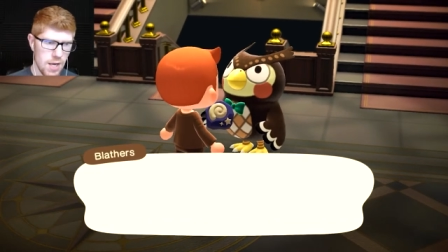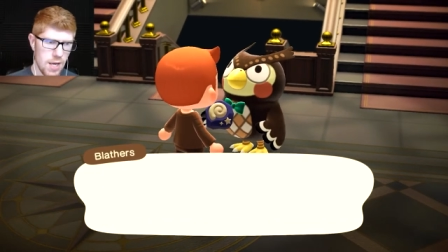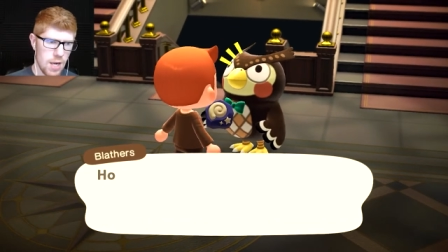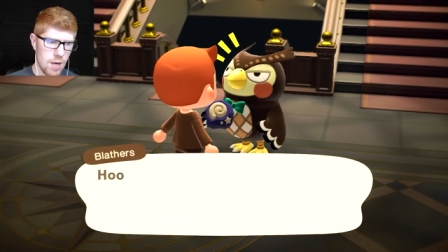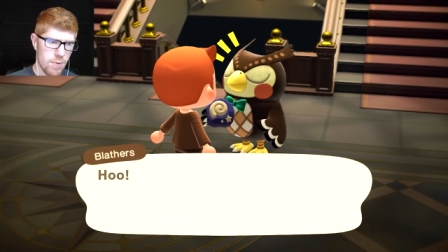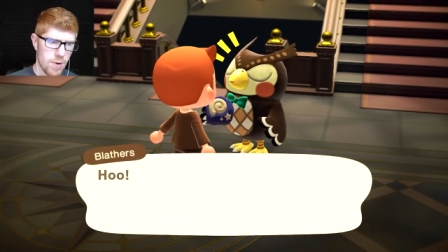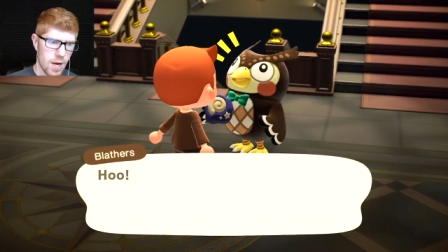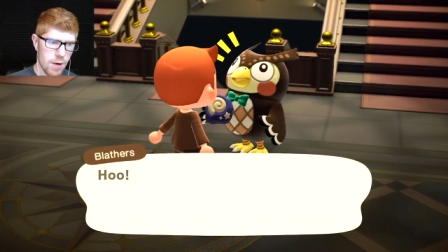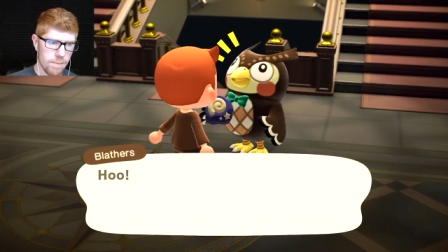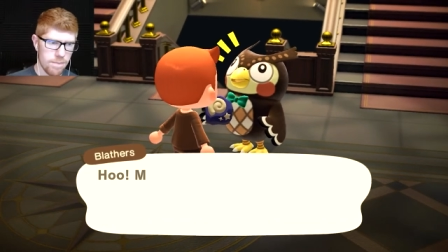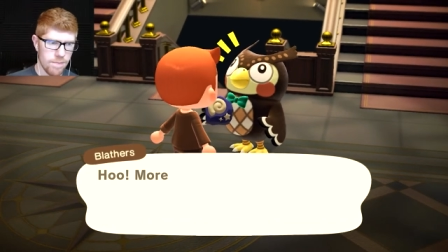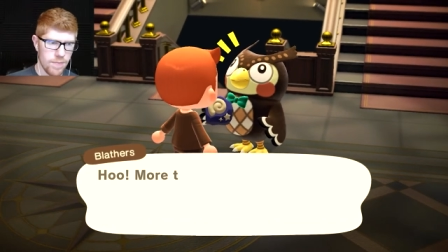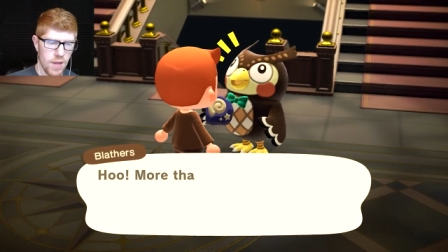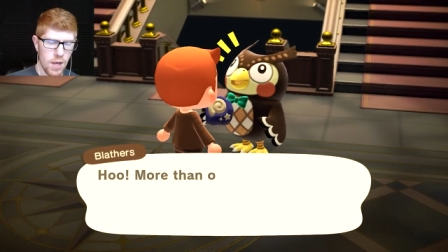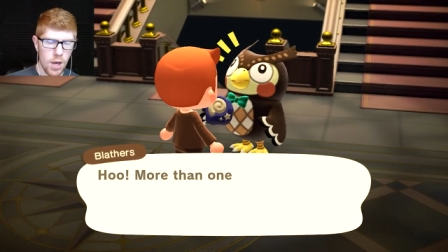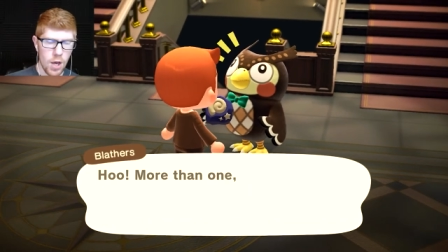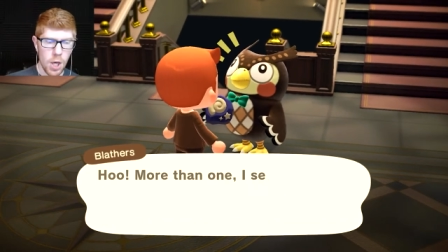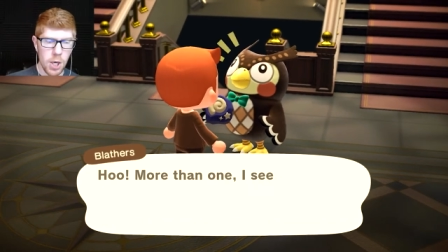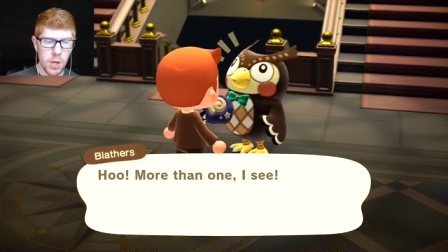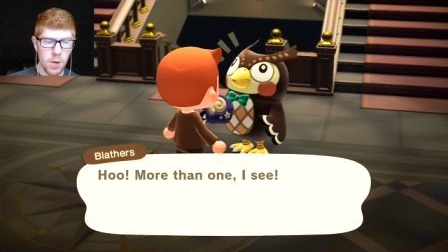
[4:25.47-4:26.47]
Here we go.
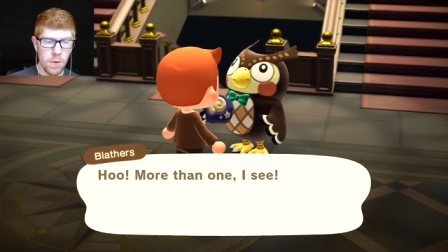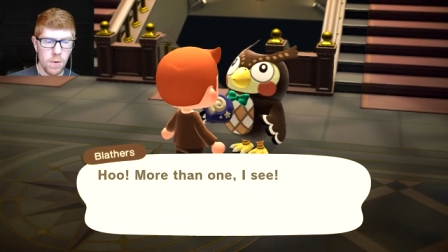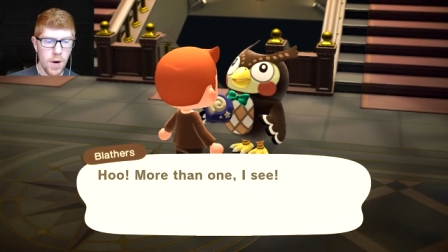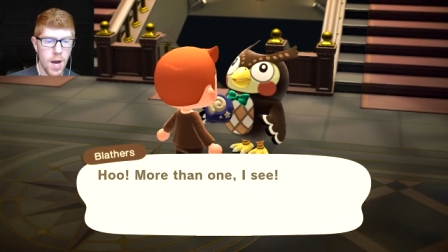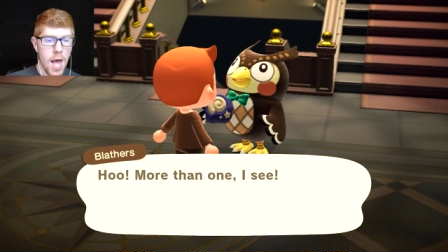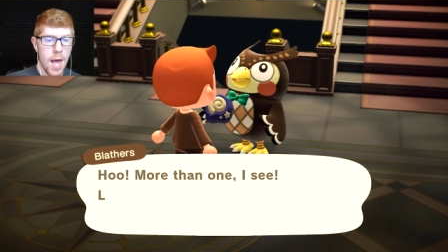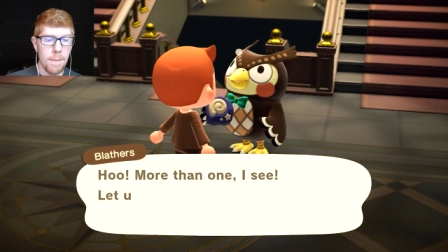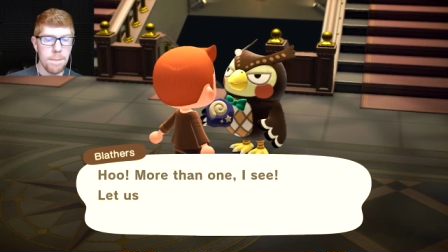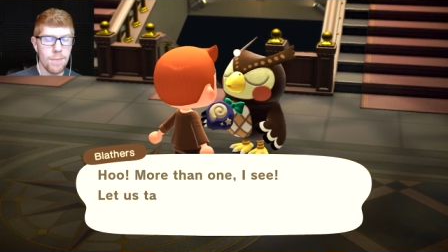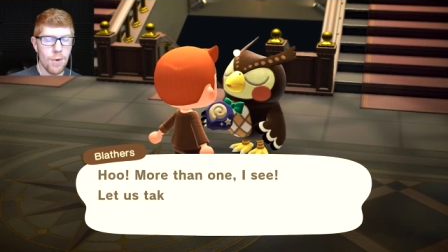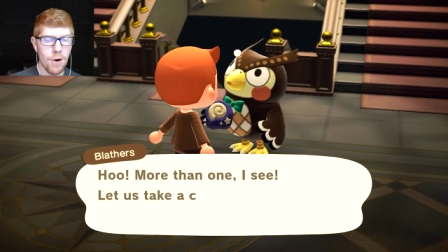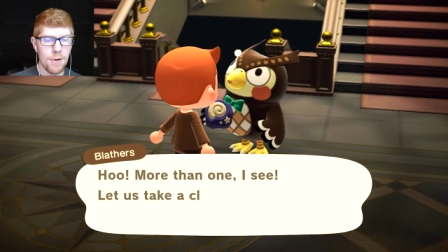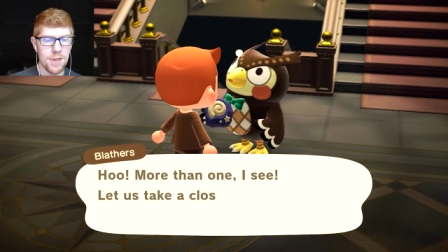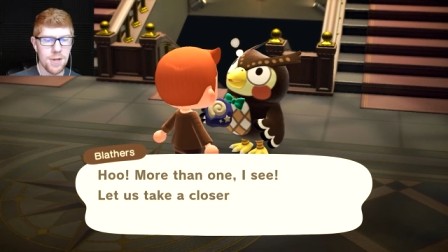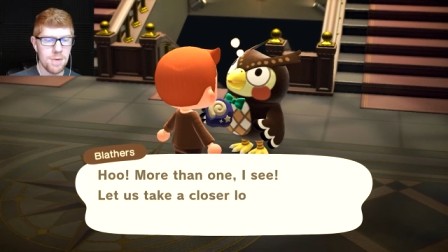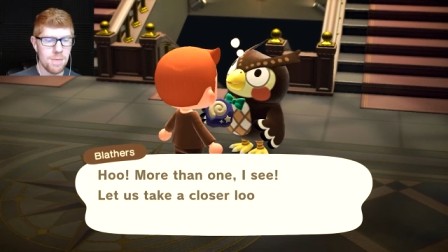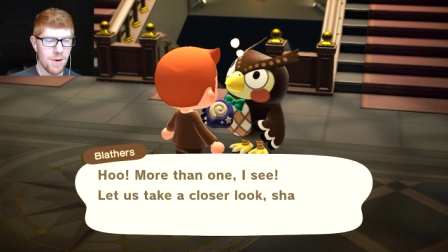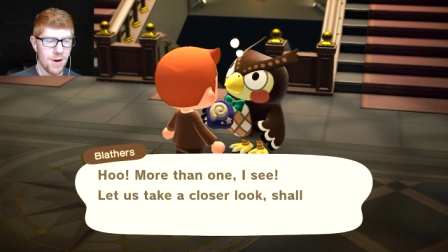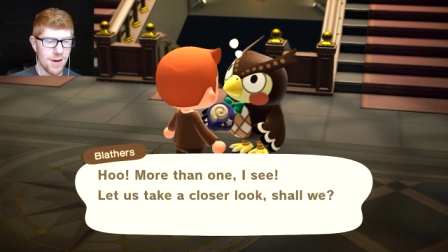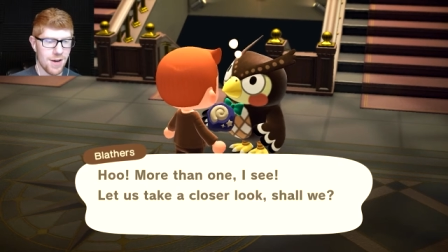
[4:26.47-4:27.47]
Who more
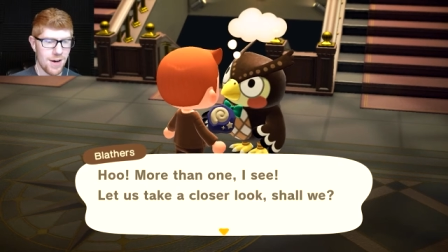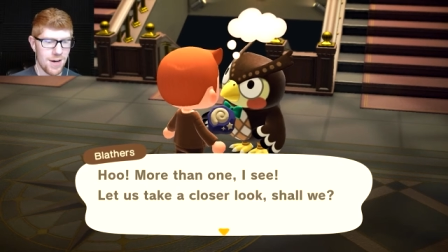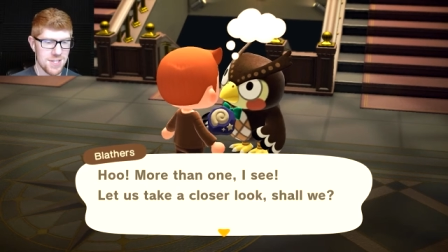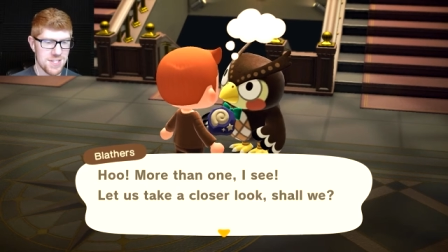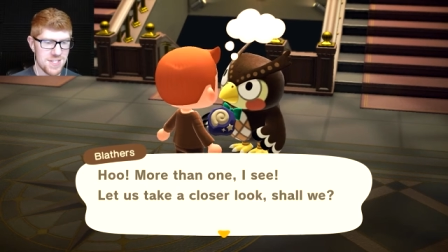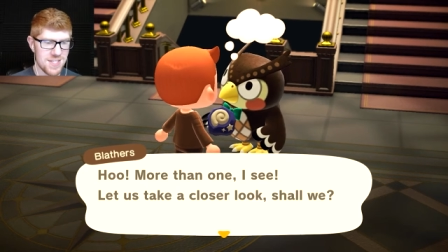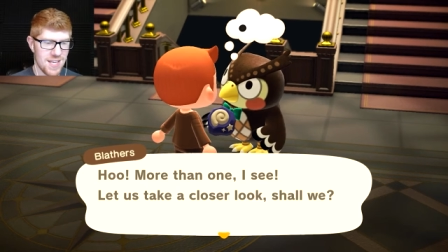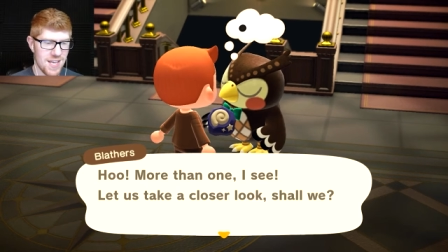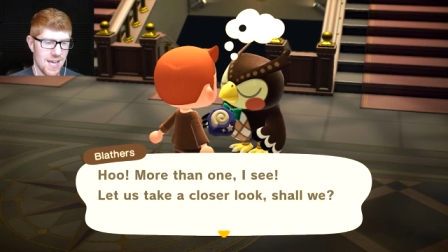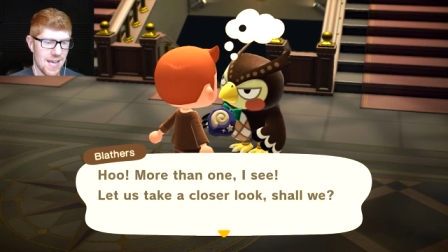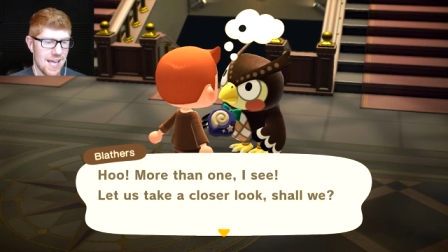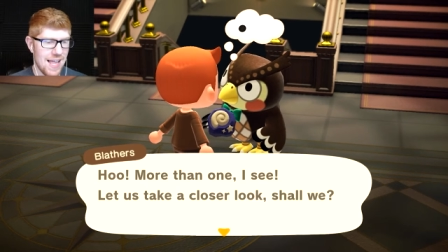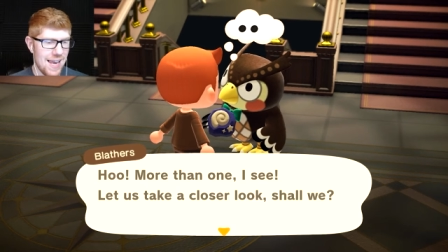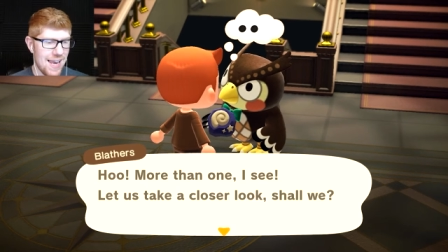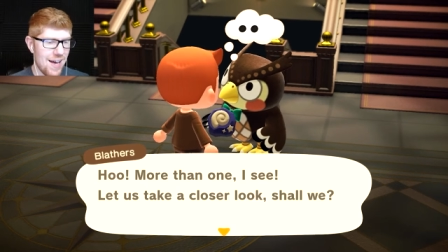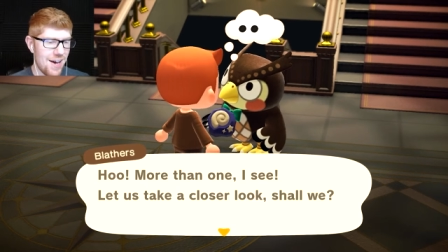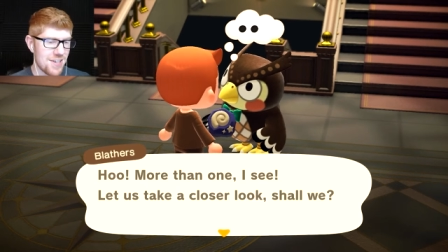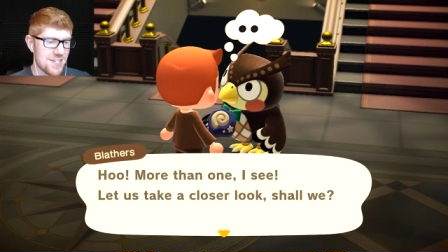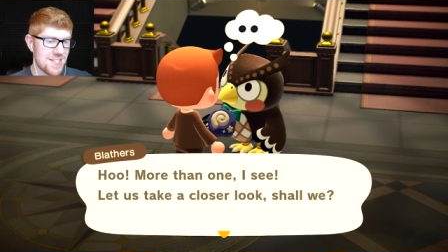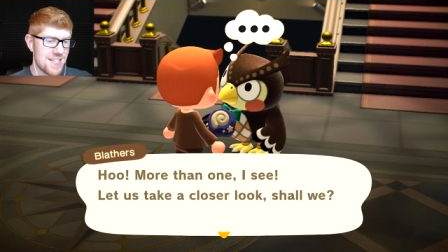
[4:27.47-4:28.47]
than one I see?
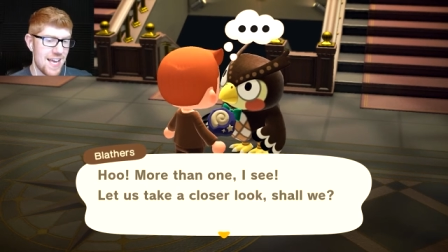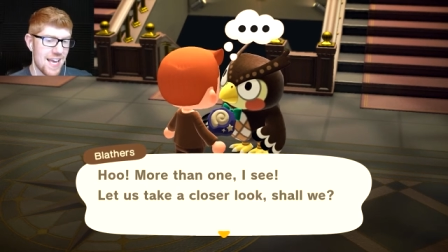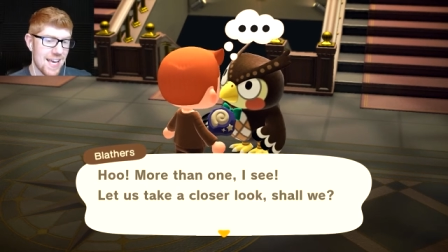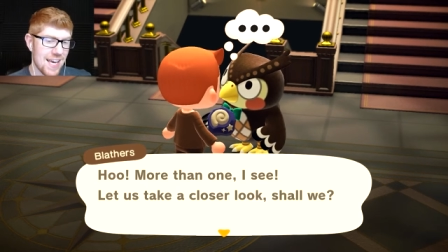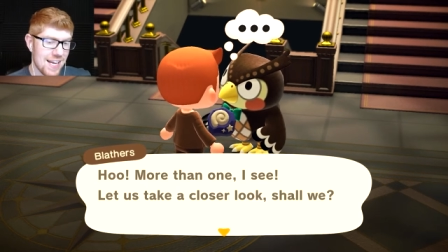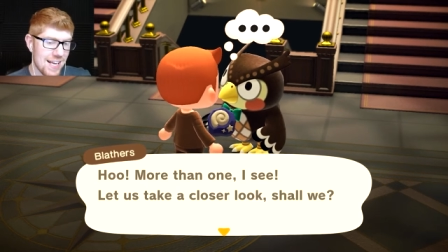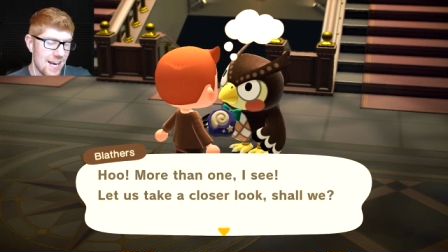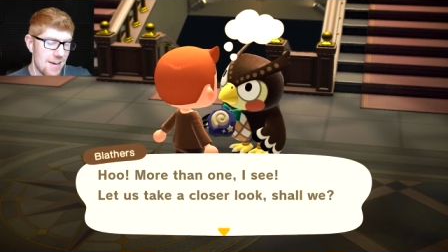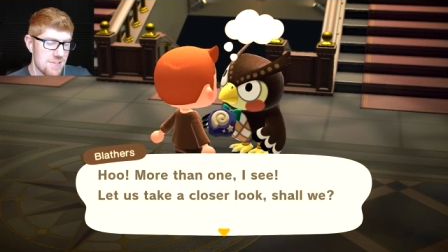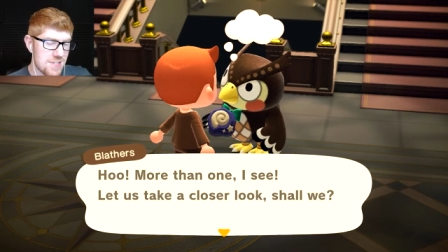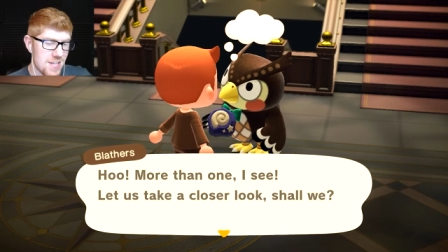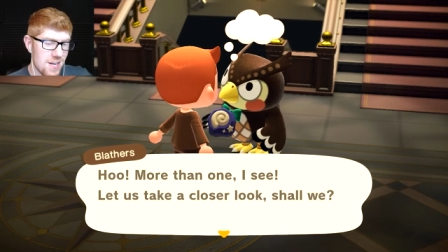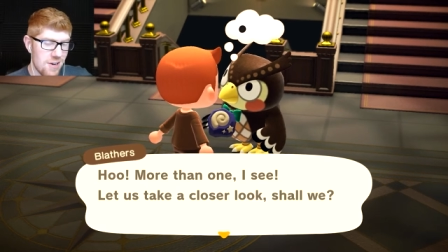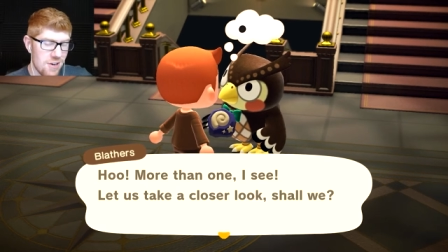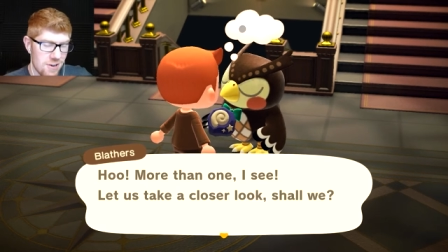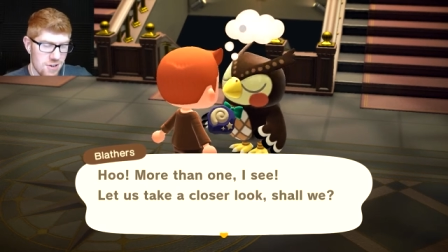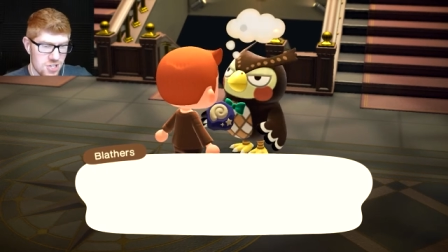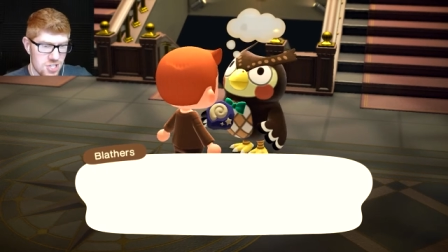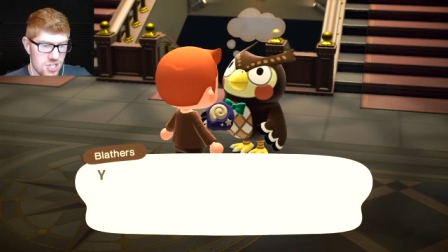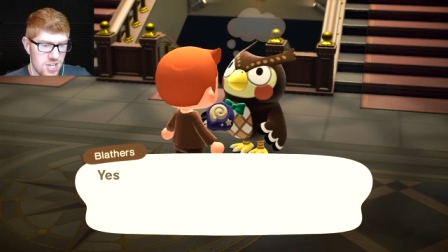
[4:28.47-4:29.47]
Let us take a closer
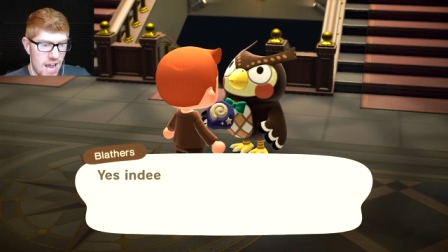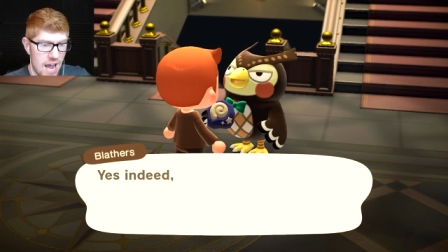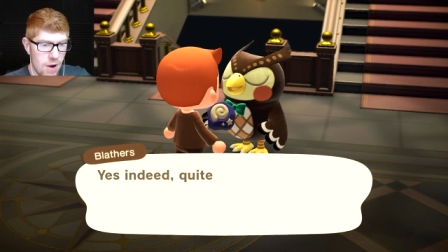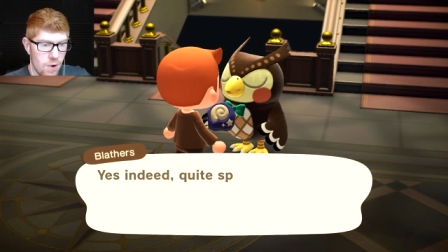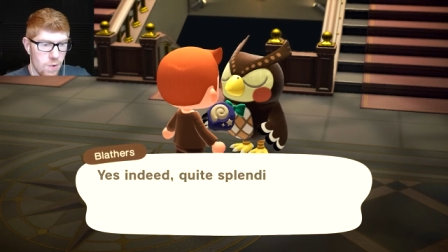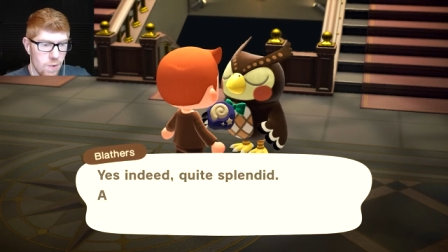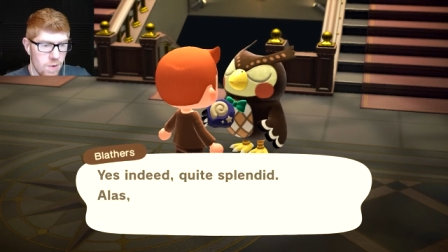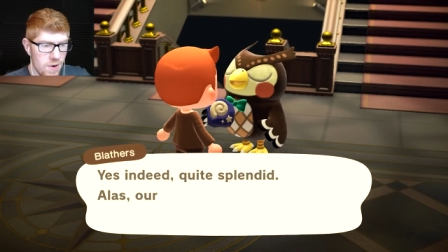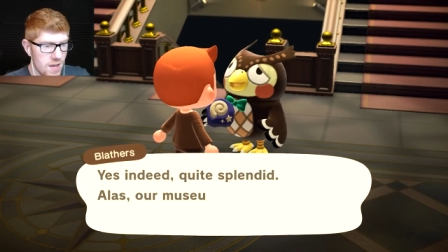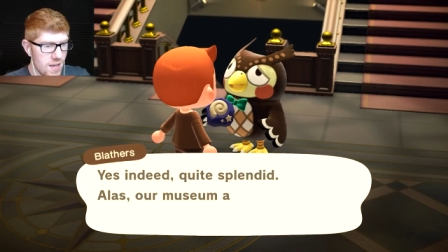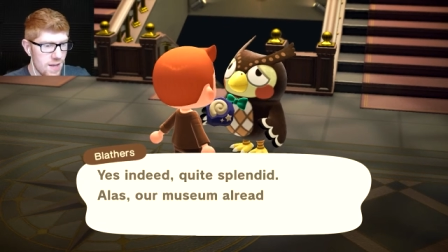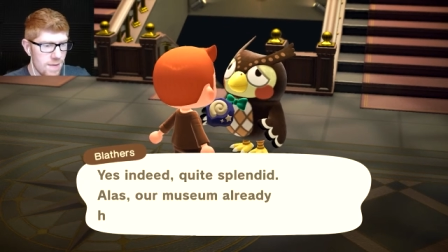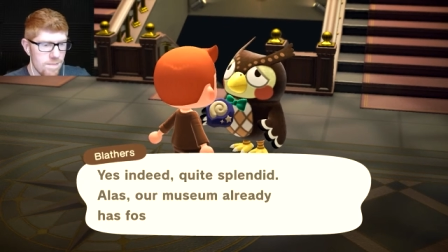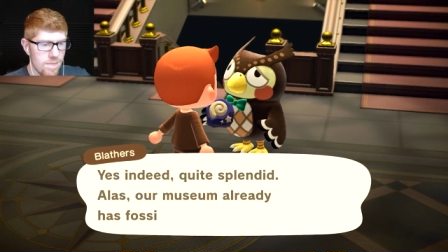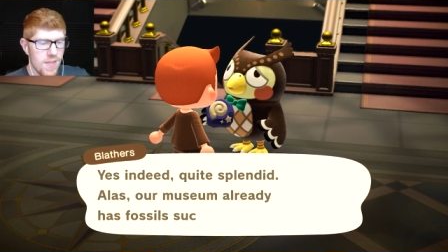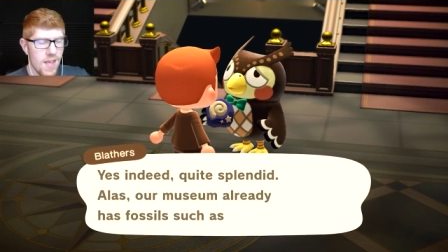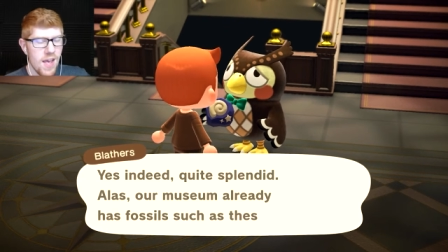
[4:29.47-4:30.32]
look, shall we?